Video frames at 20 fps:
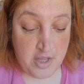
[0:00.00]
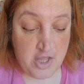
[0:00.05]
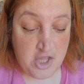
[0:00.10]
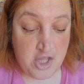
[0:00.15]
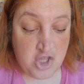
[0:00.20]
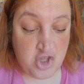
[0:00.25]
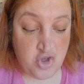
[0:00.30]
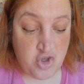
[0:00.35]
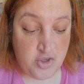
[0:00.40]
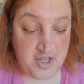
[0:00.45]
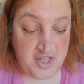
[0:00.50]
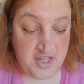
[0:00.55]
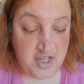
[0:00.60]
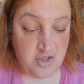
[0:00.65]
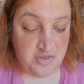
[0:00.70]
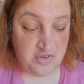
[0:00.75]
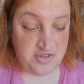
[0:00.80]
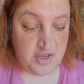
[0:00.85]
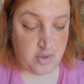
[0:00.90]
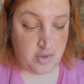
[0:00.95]
You can
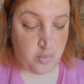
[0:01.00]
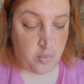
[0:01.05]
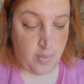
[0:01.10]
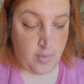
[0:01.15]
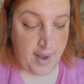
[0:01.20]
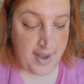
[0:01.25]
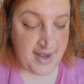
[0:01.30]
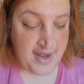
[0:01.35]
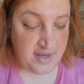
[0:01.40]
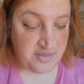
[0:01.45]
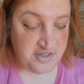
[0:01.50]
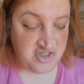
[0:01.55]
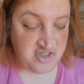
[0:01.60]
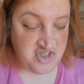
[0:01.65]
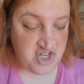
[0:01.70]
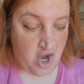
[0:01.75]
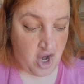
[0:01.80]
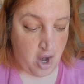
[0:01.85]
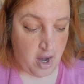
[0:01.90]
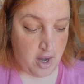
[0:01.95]
use it right out of the
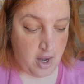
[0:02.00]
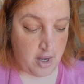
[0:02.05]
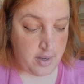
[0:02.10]
jar,